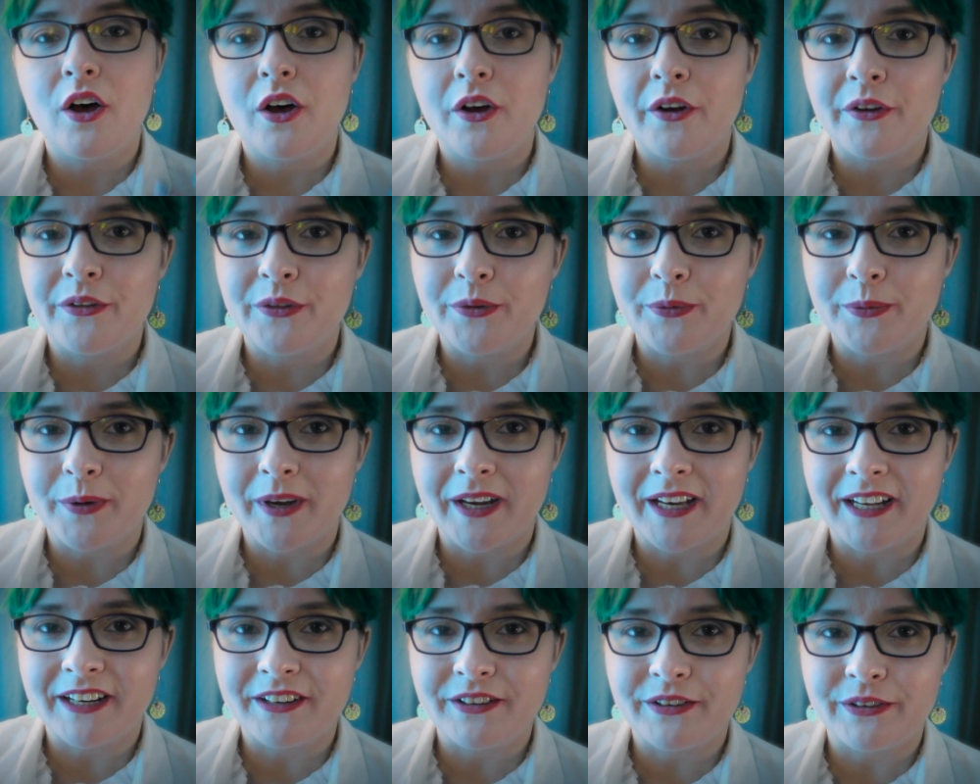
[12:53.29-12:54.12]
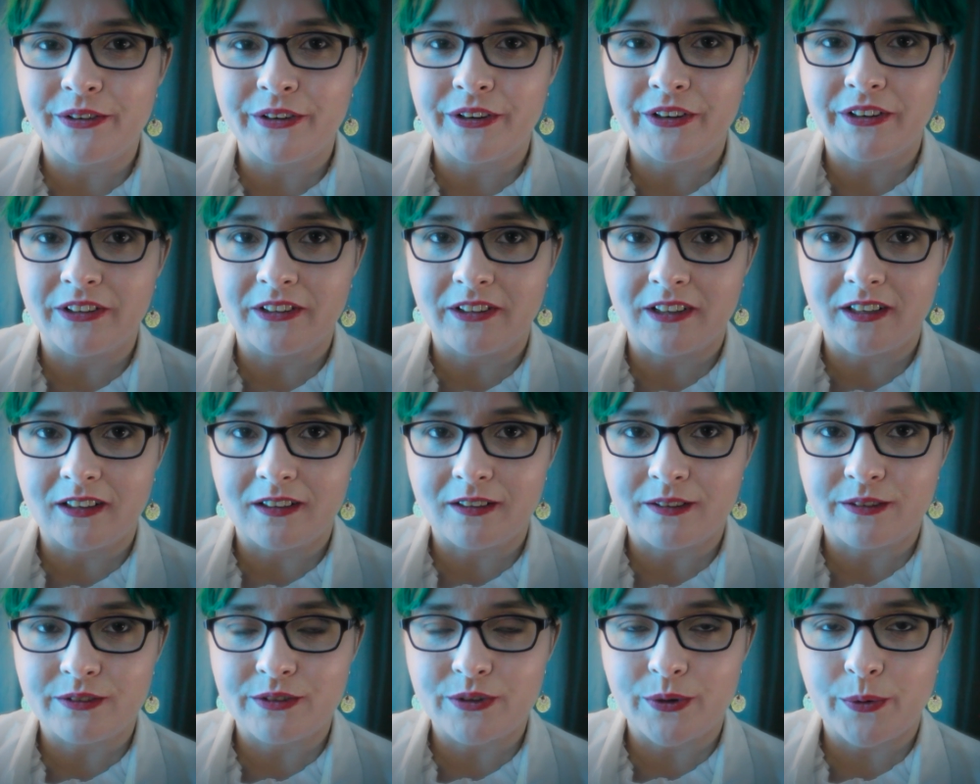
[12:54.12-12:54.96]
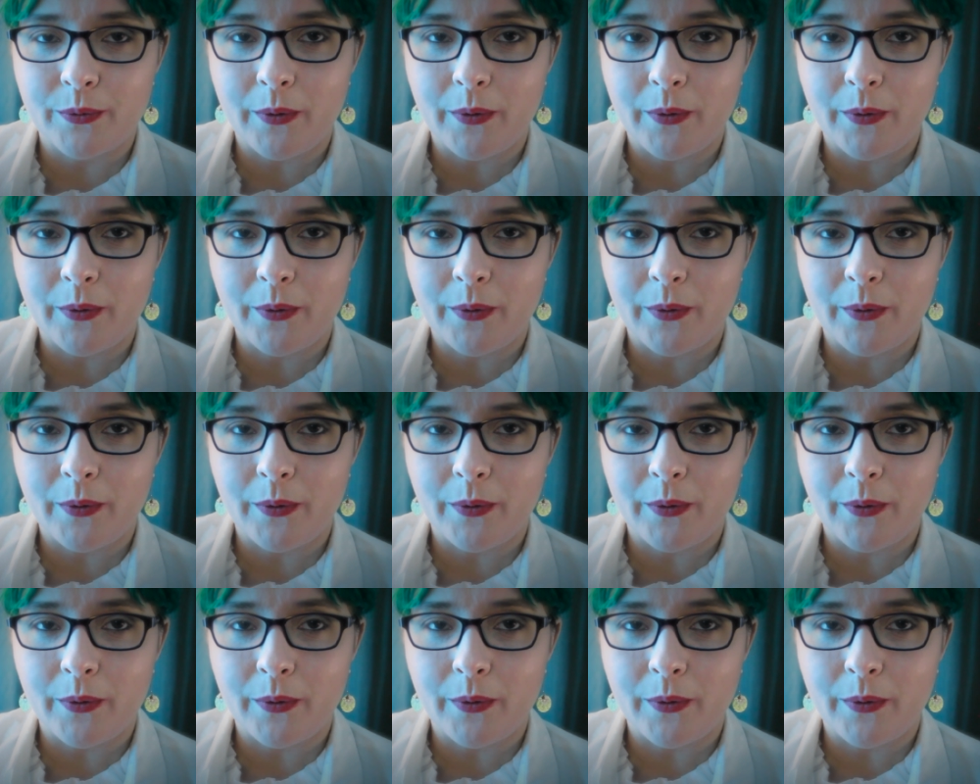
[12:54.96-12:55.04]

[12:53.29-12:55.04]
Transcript: all the way into your lungs,